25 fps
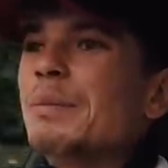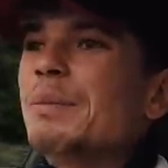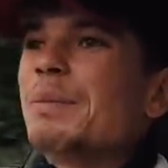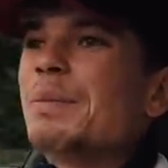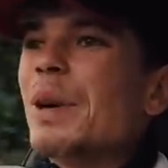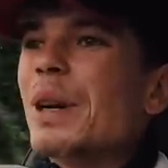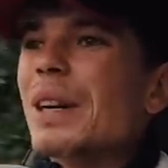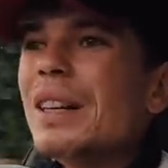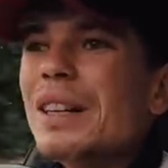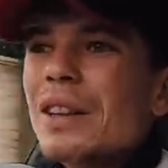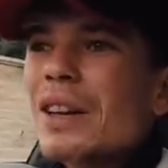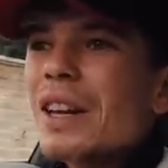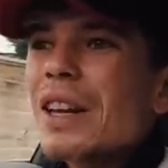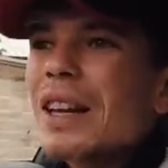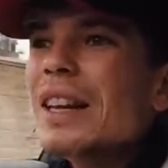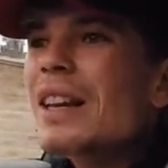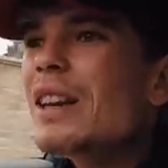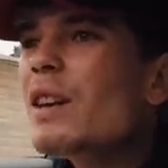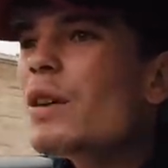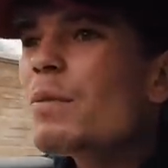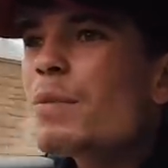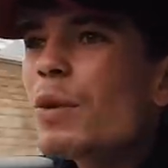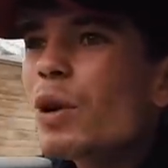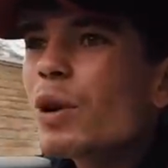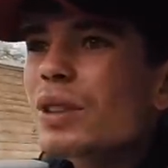But the
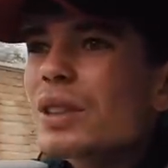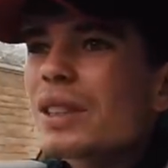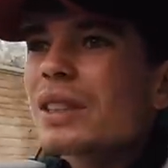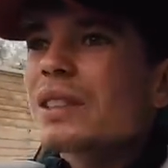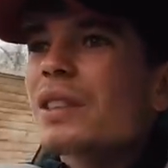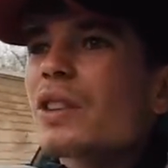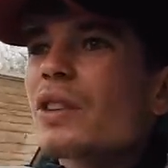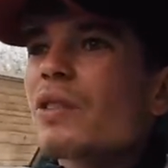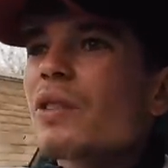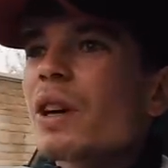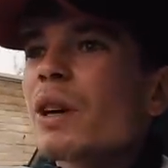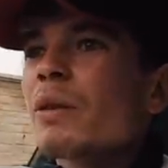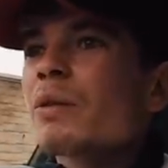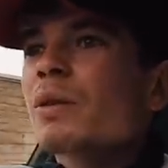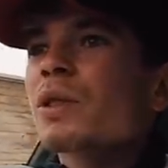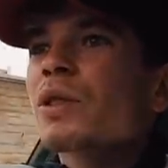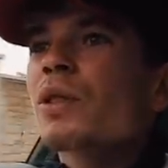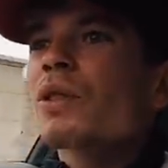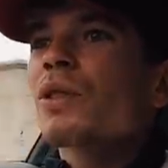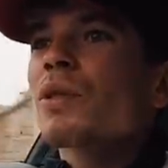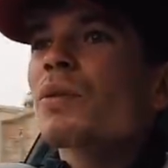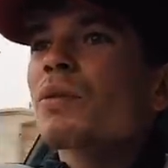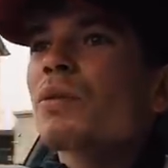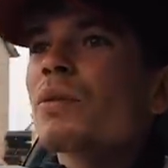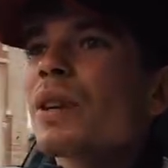gearbox is incredible. It's
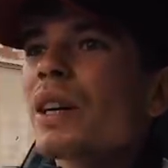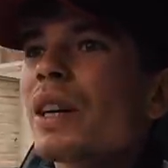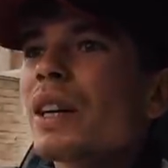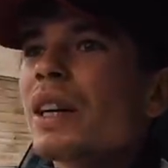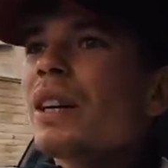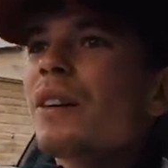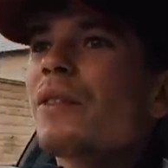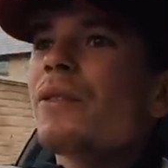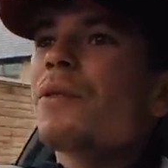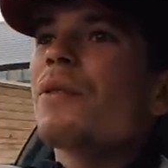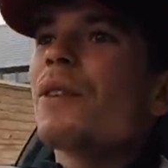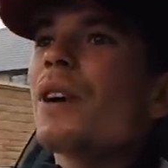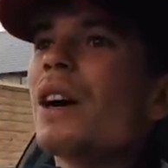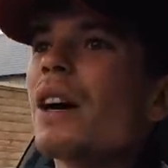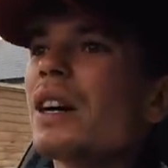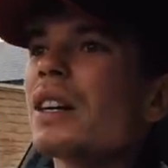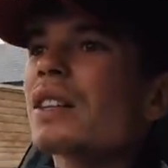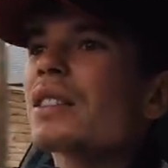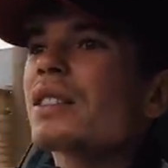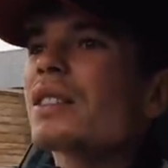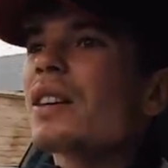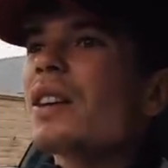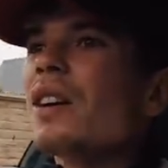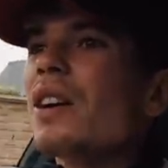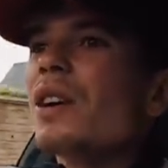got the really
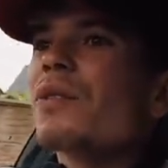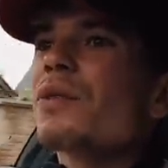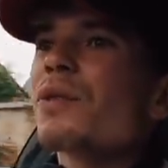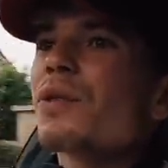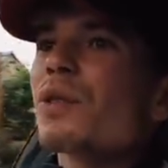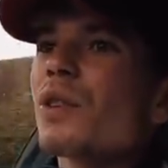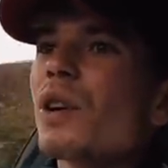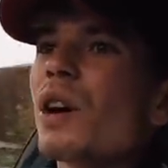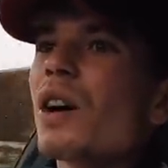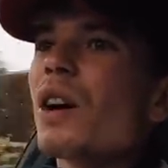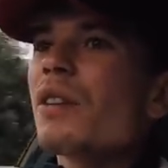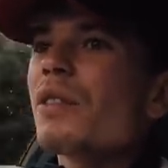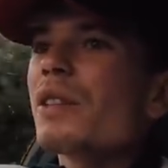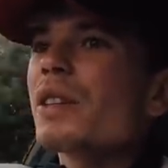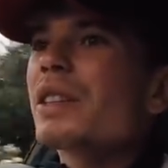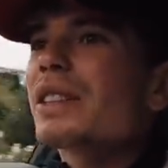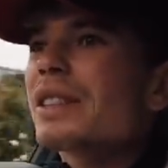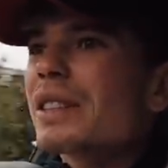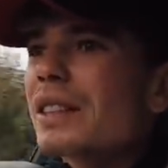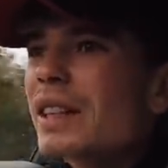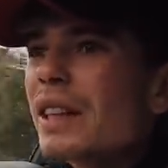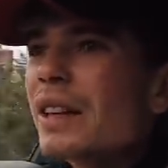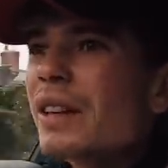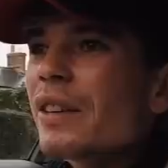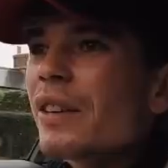fast Ferrari
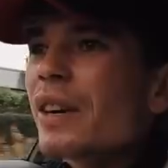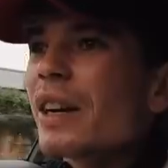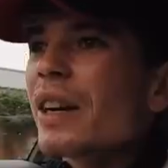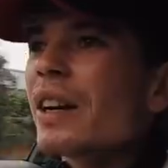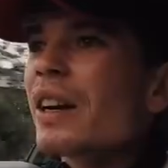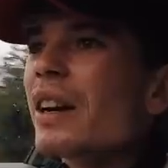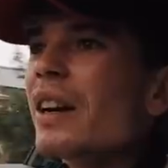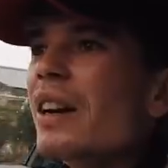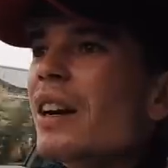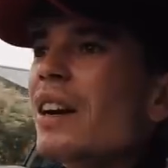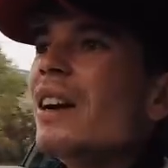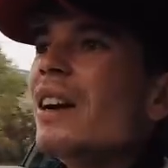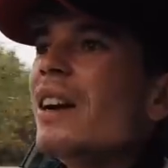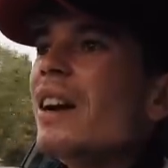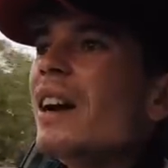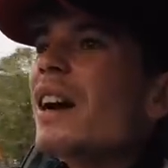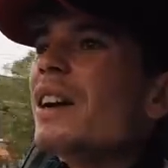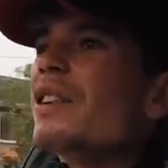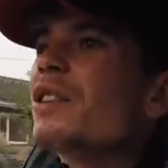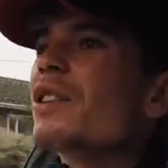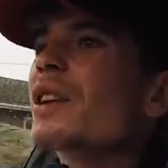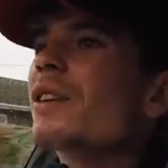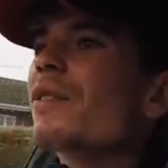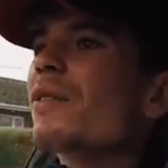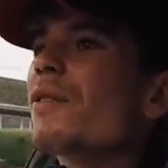steering,
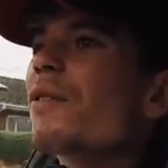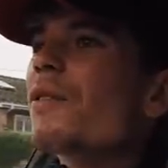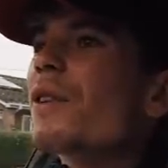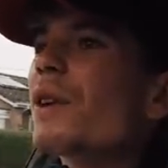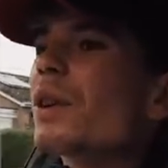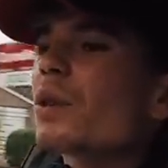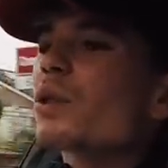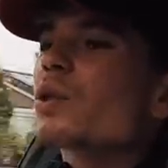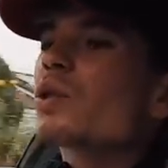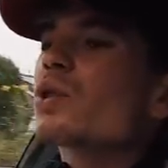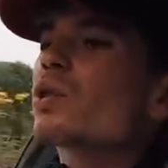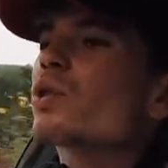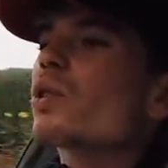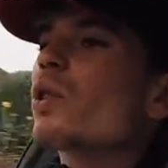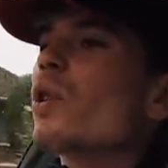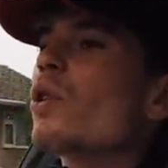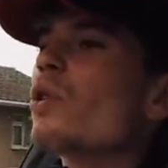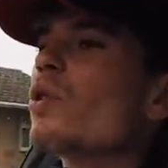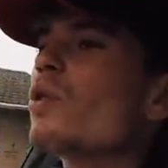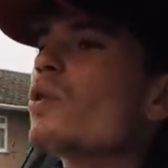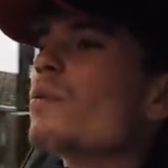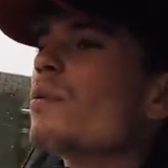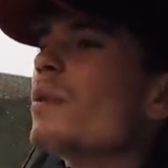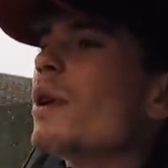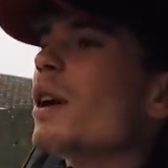and you can feel
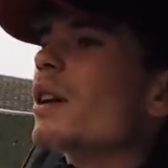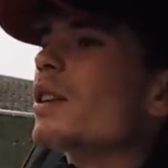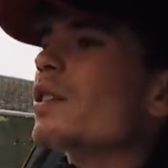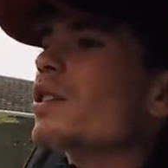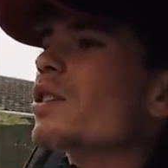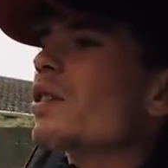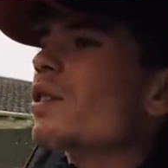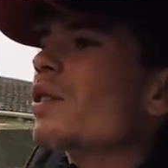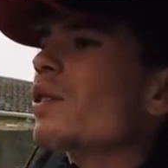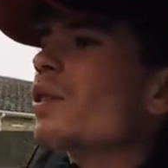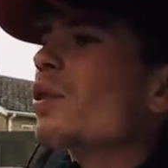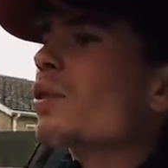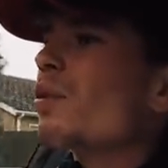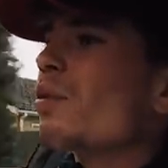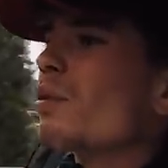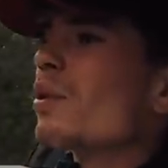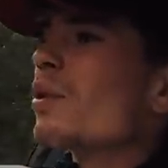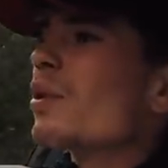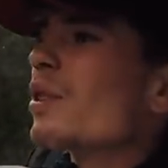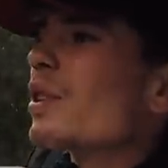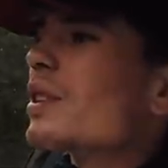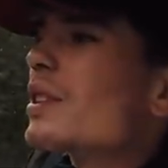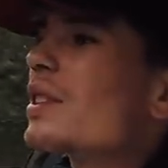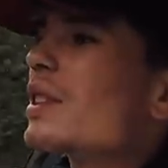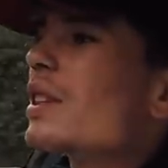so much
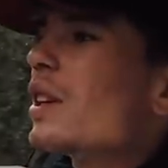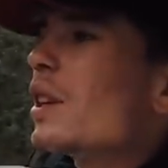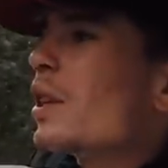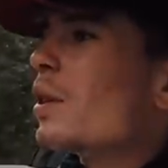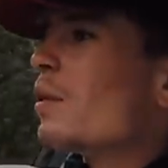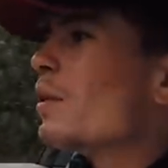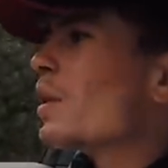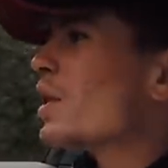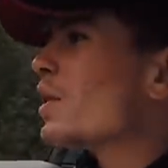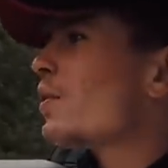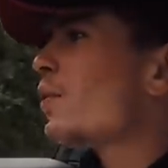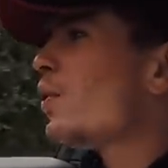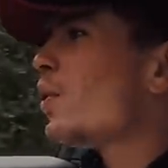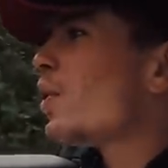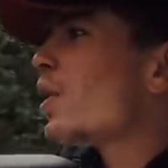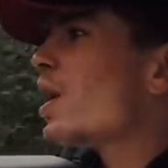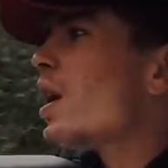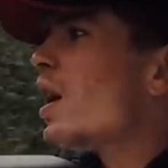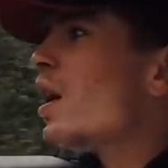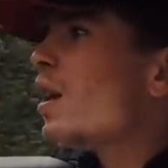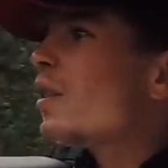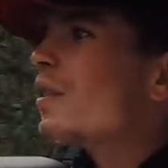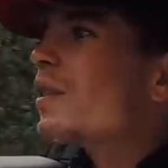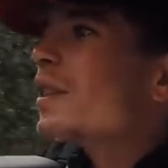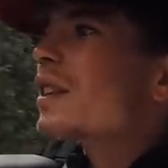through the steering, which for a
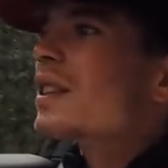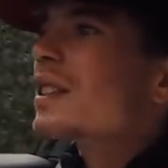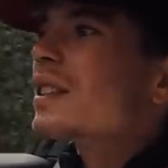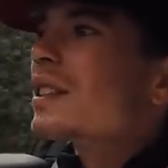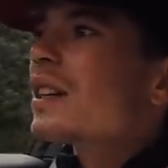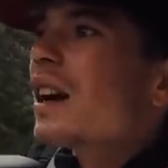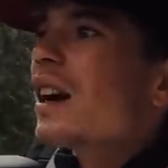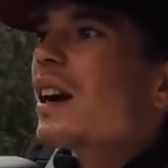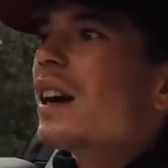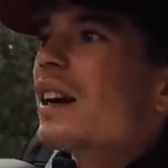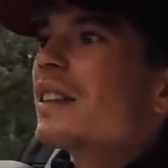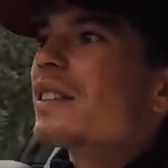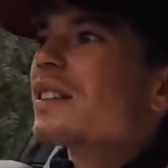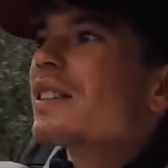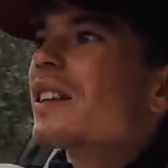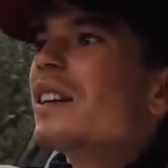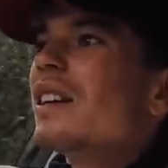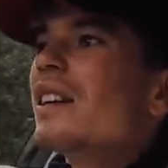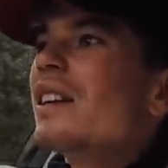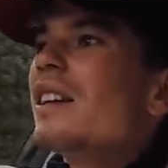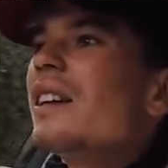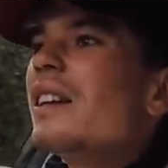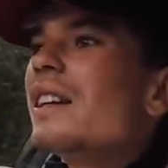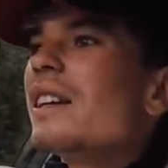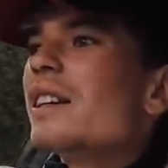car of this size
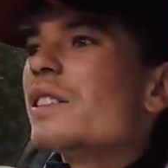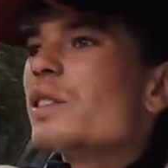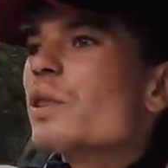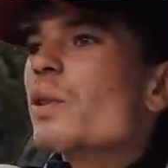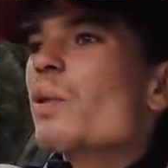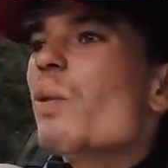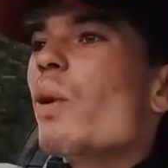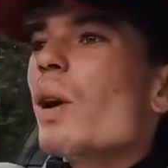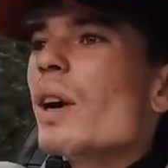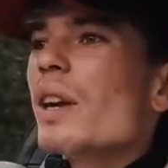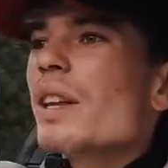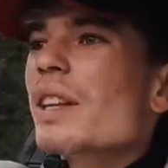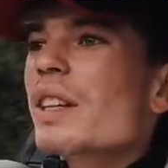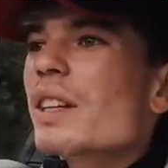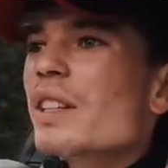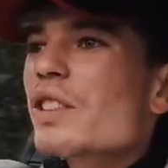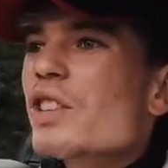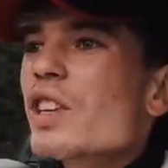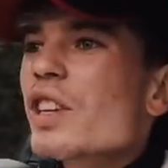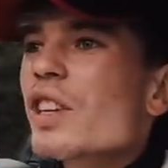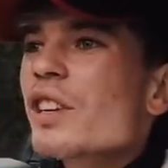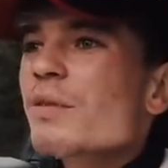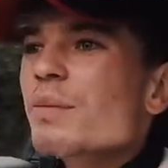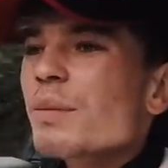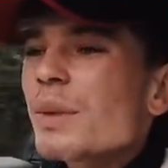is quite the
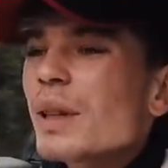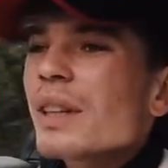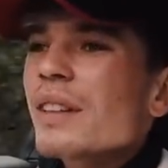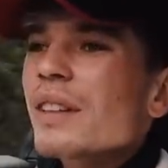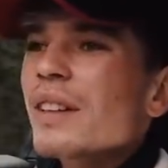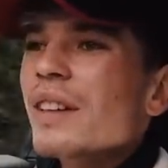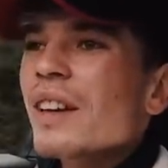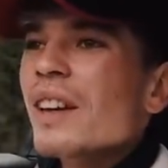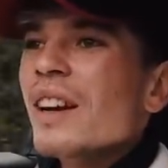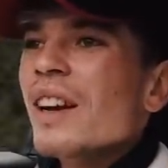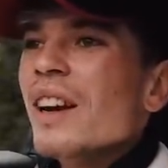achievement.